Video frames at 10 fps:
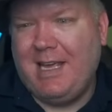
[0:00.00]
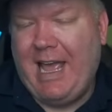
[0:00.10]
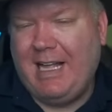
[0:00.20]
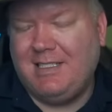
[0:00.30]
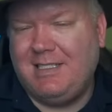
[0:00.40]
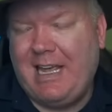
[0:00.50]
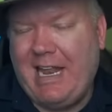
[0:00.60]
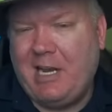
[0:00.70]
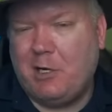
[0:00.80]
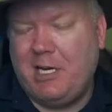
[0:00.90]
Kansas
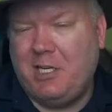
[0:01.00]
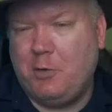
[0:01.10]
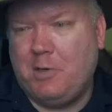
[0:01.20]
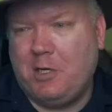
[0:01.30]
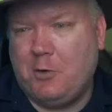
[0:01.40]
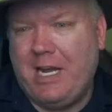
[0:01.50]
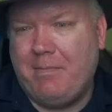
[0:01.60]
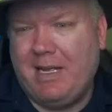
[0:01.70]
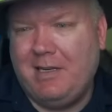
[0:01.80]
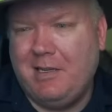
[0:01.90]
had entered into an
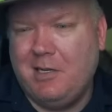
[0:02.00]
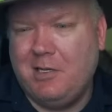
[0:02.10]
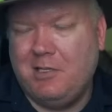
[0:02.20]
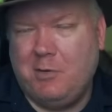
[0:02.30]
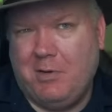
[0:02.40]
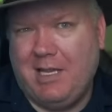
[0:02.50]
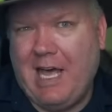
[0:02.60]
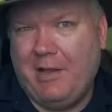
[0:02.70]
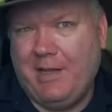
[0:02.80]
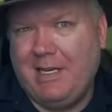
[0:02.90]
agreement to
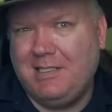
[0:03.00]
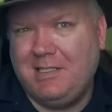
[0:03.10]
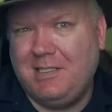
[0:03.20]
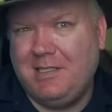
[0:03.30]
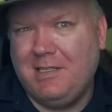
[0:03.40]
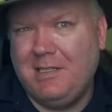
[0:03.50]
allow this